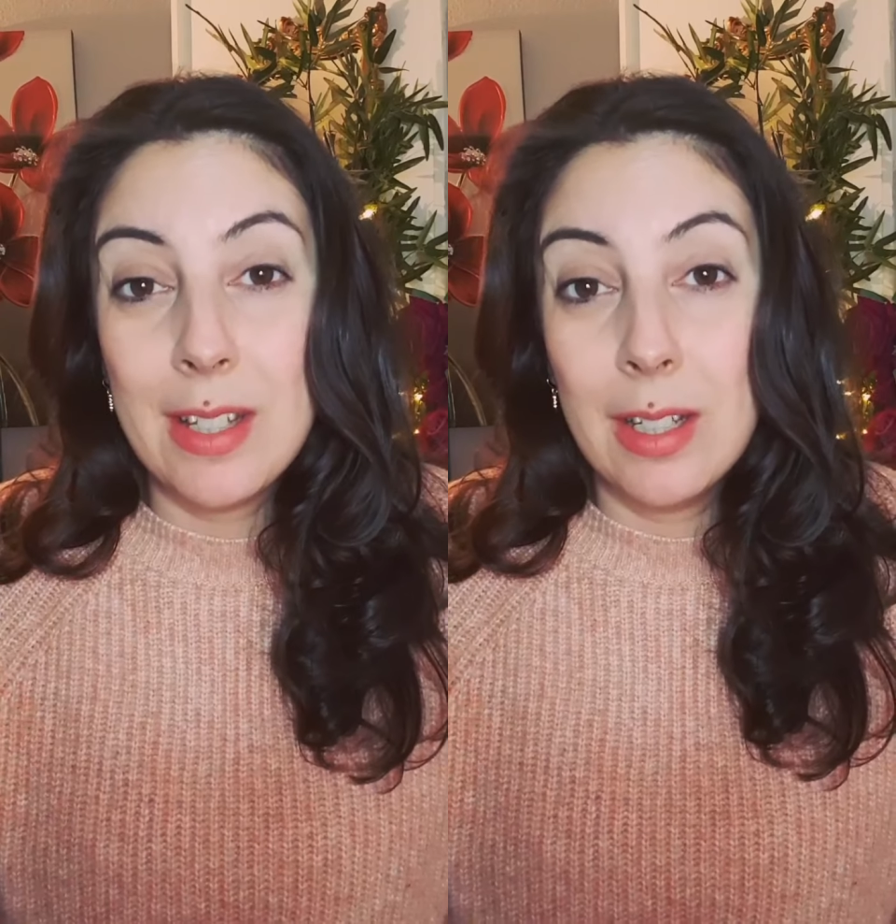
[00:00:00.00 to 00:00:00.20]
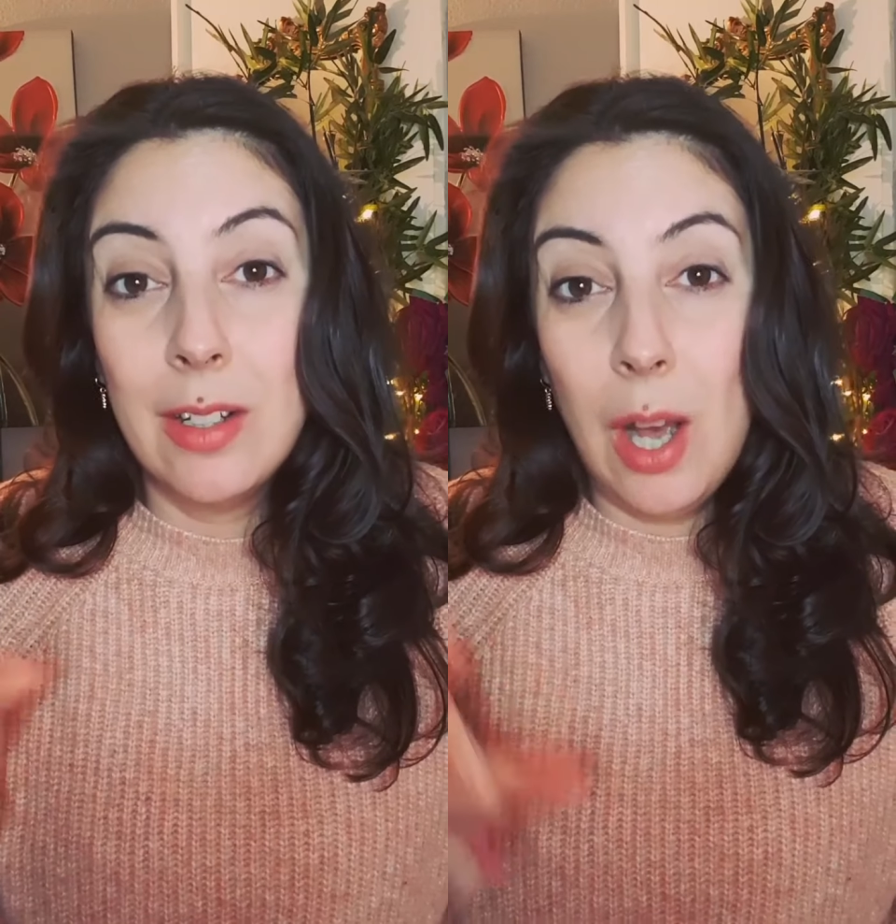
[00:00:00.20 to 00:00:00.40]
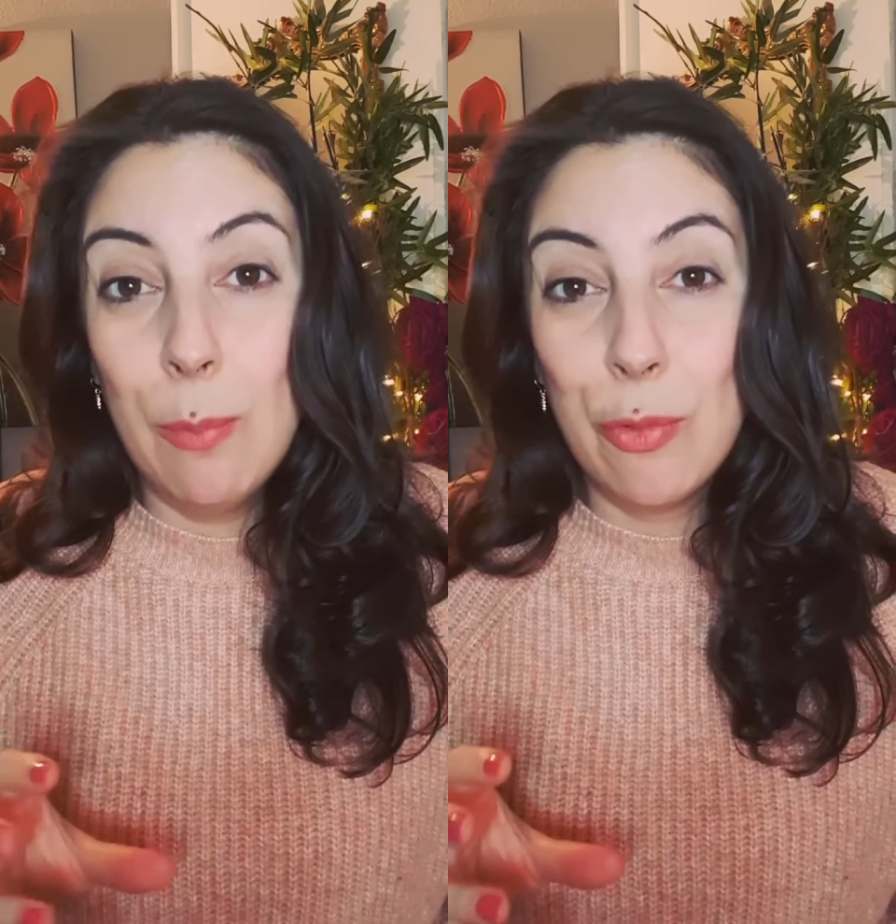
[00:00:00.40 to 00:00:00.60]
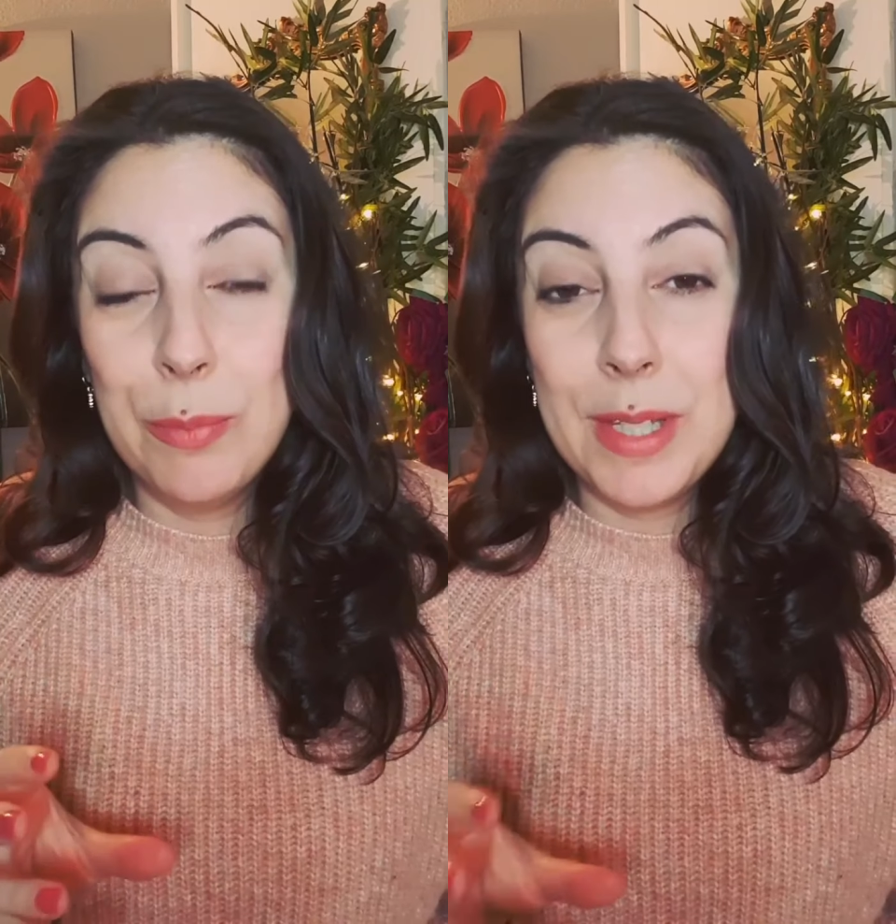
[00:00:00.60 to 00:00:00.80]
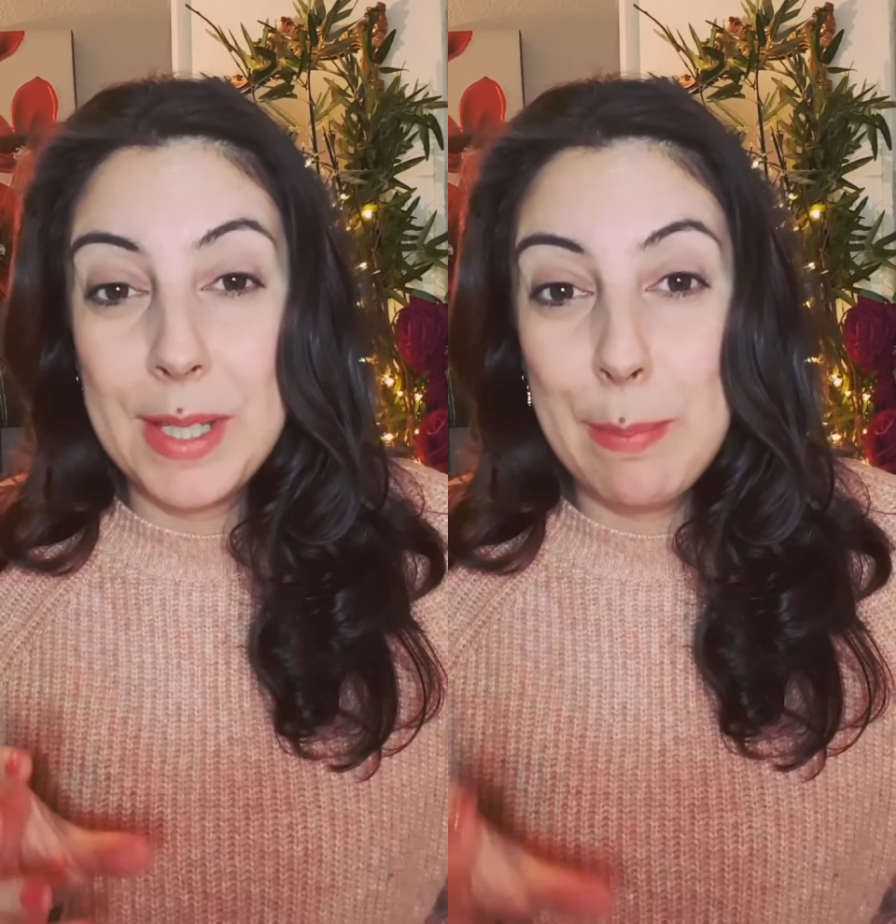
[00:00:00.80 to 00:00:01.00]
that can come
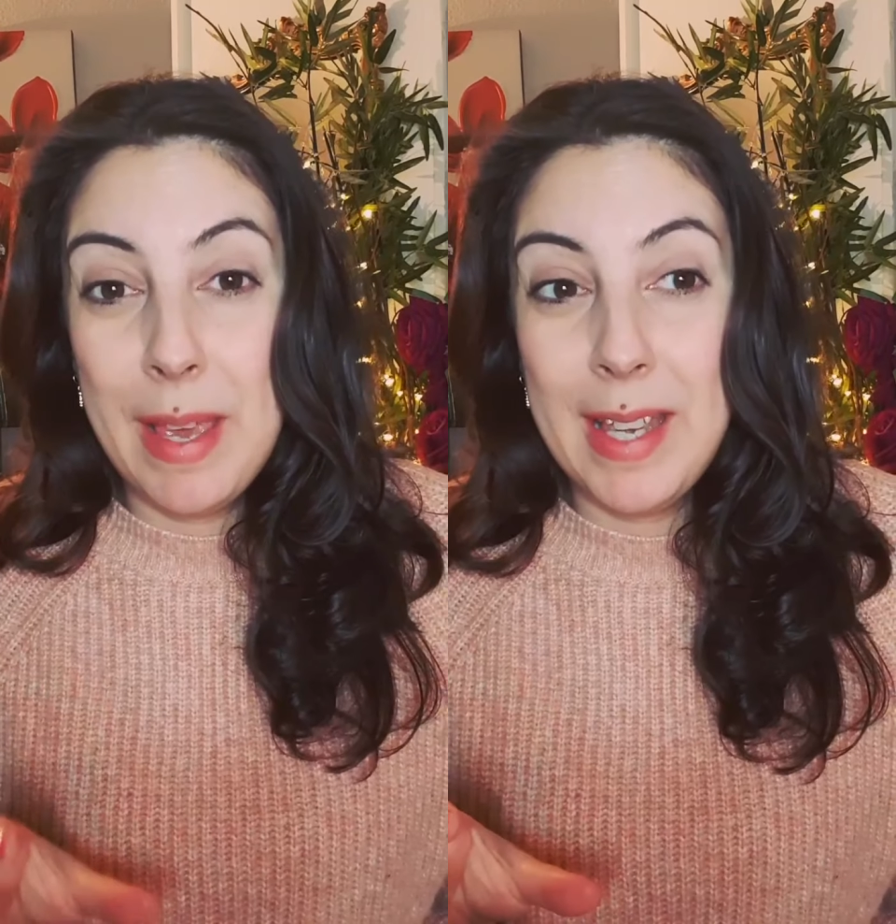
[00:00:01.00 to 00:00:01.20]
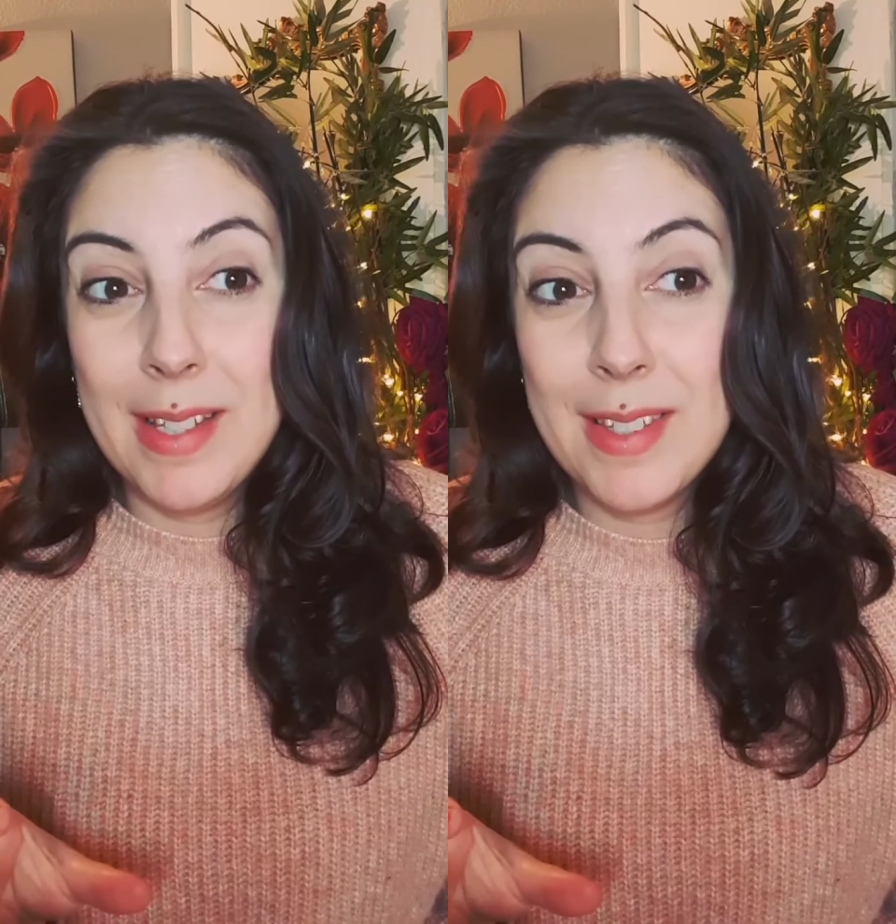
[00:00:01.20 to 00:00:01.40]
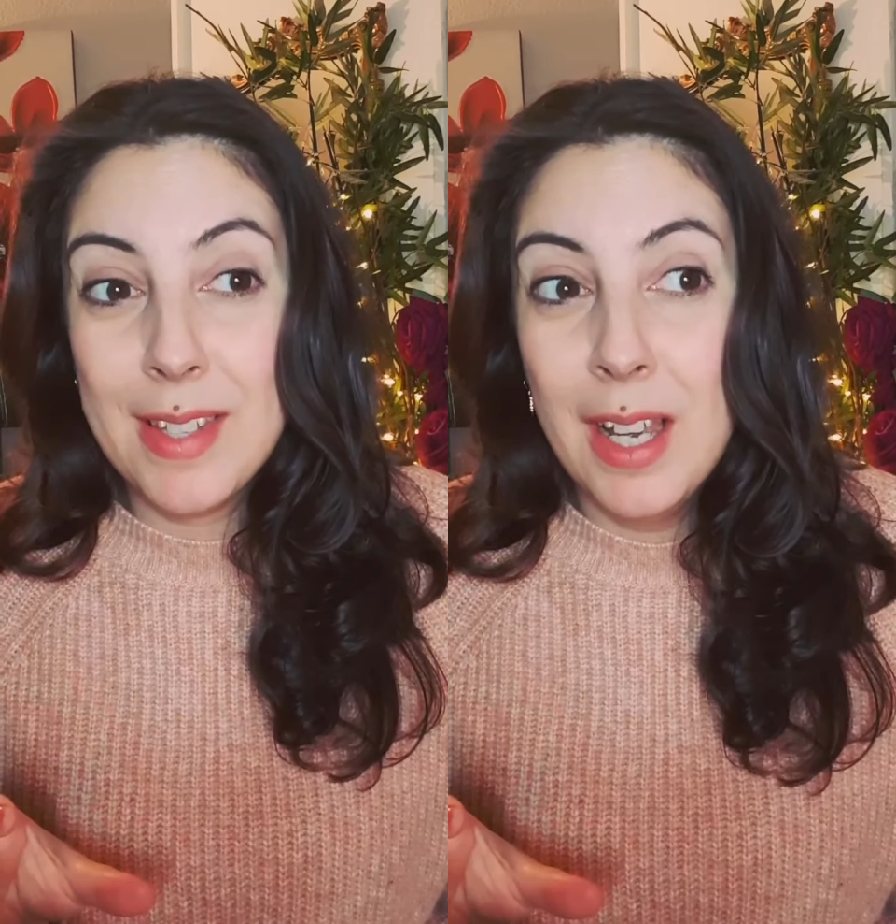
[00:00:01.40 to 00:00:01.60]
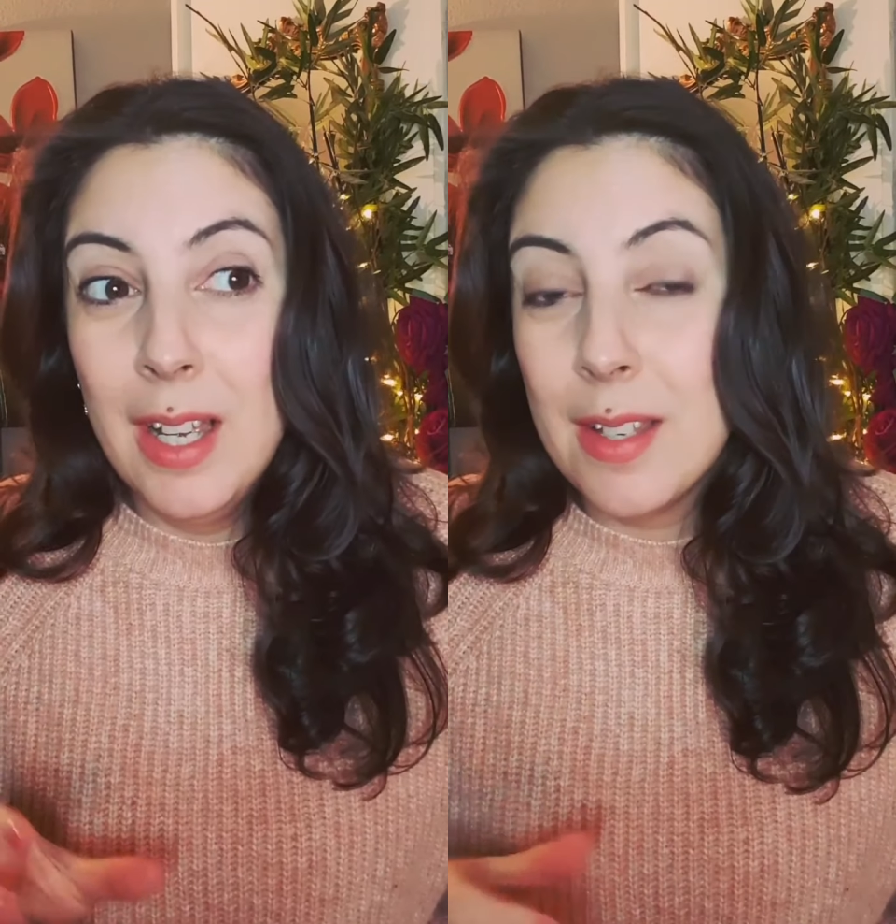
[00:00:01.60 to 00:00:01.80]
from this space.